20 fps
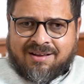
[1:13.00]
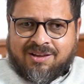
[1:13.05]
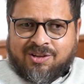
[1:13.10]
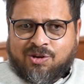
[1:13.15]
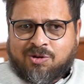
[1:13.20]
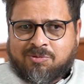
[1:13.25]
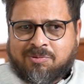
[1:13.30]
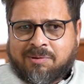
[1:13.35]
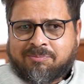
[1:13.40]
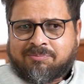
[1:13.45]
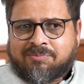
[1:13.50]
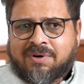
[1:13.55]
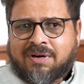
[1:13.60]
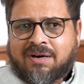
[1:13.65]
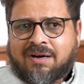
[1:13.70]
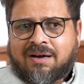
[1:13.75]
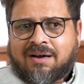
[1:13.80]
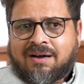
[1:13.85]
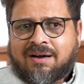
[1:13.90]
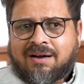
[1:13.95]
Yuri
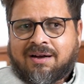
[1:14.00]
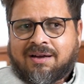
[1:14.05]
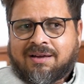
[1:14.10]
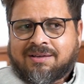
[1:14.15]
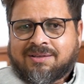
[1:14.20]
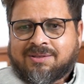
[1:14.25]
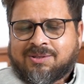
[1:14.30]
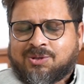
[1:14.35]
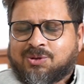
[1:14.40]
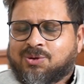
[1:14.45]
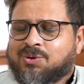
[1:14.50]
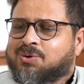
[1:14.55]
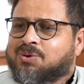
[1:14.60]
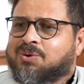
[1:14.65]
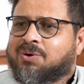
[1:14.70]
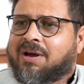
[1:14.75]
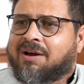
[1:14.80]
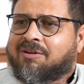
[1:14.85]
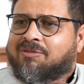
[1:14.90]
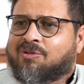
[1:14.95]
Bab,
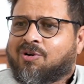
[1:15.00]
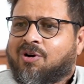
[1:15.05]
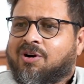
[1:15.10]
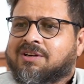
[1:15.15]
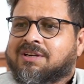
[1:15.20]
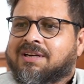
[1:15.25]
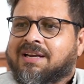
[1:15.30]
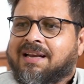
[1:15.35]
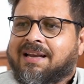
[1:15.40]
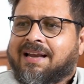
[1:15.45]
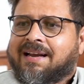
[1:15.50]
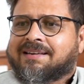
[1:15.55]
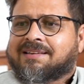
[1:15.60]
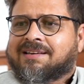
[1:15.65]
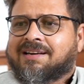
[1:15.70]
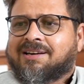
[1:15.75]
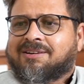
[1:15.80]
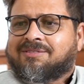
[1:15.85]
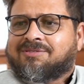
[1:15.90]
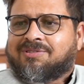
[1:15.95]
you have got
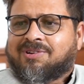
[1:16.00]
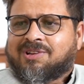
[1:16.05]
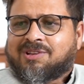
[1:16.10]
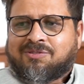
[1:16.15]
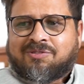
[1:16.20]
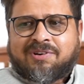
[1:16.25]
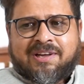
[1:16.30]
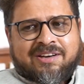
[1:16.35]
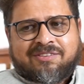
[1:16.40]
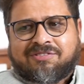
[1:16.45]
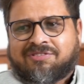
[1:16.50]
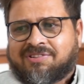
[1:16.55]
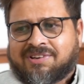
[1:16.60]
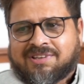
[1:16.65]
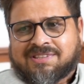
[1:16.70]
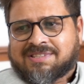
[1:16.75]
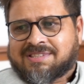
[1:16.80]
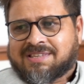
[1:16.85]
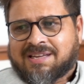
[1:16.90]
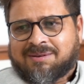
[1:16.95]
elected for the very
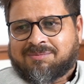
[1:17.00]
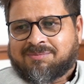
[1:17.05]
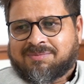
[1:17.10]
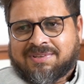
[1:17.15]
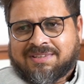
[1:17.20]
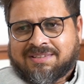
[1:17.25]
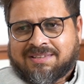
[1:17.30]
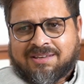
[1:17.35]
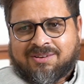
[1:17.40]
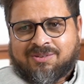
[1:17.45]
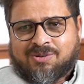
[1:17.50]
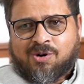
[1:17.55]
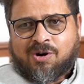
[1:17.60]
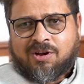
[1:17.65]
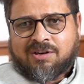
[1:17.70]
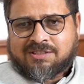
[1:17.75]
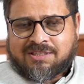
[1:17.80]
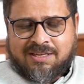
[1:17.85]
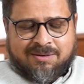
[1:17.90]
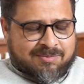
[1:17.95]
first time in the
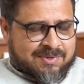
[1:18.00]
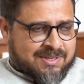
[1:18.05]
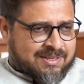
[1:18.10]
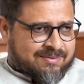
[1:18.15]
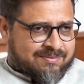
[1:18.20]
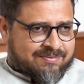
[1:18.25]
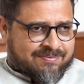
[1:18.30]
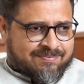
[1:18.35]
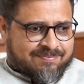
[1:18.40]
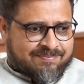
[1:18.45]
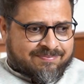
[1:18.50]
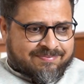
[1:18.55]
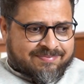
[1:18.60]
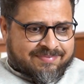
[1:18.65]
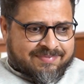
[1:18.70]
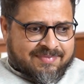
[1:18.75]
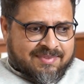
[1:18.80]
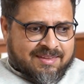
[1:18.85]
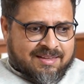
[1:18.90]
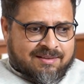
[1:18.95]
Goa Assembly.
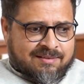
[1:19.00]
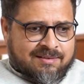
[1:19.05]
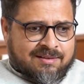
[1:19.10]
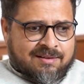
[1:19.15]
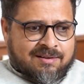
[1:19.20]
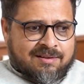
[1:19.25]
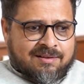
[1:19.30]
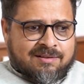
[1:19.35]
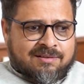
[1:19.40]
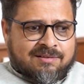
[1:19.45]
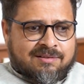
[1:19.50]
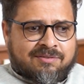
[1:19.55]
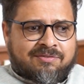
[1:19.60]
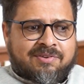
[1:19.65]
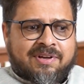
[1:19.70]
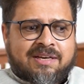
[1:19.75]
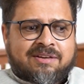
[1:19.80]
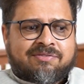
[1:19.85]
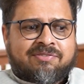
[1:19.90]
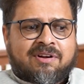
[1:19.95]
The
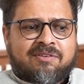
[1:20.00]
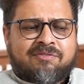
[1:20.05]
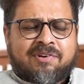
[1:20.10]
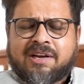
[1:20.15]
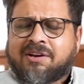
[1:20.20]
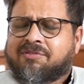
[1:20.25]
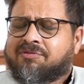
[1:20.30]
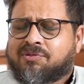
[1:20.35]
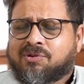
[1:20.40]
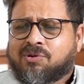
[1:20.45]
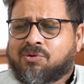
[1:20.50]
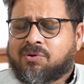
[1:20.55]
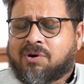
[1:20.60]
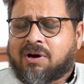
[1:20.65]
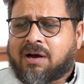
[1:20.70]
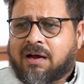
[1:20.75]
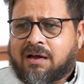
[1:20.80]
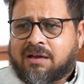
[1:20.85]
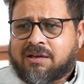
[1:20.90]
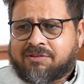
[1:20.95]
very
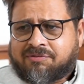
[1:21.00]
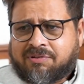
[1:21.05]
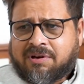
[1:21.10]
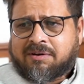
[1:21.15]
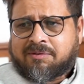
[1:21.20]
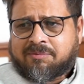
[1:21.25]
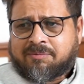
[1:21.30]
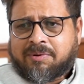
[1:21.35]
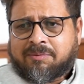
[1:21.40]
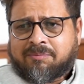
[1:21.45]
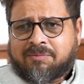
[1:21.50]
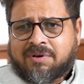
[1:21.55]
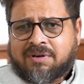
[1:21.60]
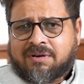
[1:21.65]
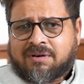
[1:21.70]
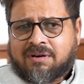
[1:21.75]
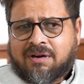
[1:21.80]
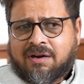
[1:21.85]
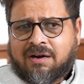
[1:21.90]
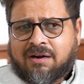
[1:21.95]
few, if I
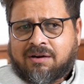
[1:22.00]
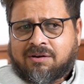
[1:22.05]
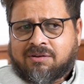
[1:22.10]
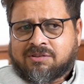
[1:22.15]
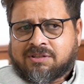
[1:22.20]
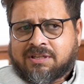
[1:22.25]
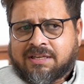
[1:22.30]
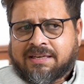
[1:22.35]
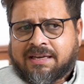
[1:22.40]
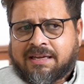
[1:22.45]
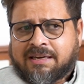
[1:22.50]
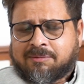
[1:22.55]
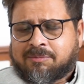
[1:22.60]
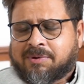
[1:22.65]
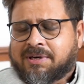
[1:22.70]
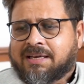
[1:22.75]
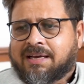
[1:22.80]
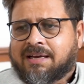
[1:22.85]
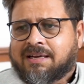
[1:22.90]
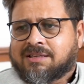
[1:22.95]
remember, I don't think
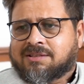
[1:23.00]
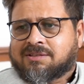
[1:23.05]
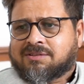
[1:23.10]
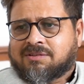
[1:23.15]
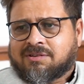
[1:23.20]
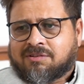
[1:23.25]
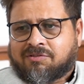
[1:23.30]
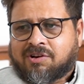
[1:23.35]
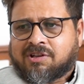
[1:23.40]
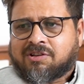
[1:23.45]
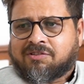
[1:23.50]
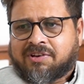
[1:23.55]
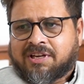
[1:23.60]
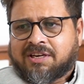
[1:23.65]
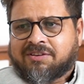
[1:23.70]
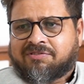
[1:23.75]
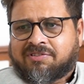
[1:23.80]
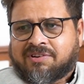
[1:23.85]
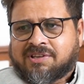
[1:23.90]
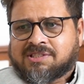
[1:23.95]
anybody else for the
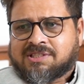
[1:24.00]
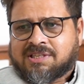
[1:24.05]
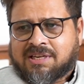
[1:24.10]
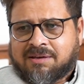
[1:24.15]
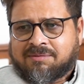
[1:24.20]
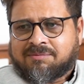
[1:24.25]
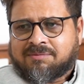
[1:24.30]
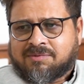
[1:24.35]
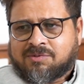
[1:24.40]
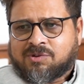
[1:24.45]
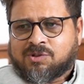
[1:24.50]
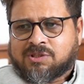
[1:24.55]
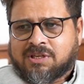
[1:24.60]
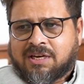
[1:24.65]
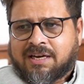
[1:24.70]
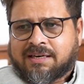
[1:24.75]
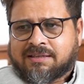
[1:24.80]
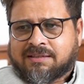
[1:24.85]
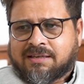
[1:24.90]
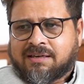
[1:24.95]
very first time who is
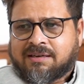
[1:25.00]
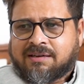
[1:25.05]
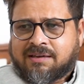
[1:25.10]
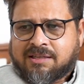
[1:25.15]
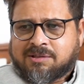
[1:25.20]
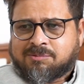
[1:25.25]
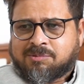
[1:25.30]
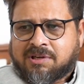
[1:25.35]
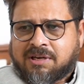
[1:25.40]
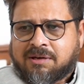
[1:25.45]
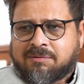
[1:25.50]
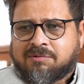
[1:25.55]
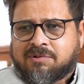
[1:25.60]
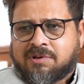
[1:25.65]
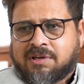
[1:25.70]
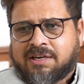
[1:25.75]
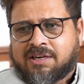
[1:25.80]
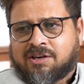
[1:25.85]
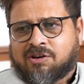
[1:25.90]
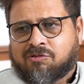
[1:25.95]
elected has become
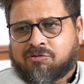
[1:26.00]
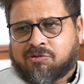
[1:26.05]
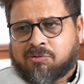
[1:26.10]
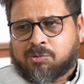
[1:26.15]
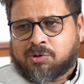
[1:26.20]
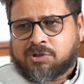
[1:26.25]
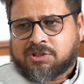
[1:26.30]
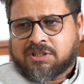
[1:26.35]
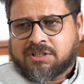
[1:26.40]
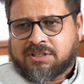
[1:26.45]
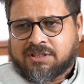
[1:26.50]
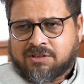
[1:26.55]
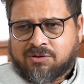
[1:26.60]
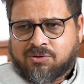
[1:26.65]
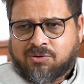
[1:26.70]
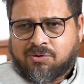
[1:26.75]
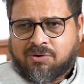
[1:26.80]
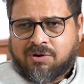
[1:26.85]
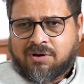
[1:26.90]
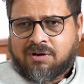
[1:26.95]
leader of opposition in
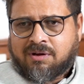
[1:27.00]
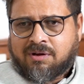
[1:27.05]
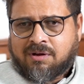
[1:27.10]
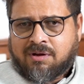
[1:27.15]
Goa.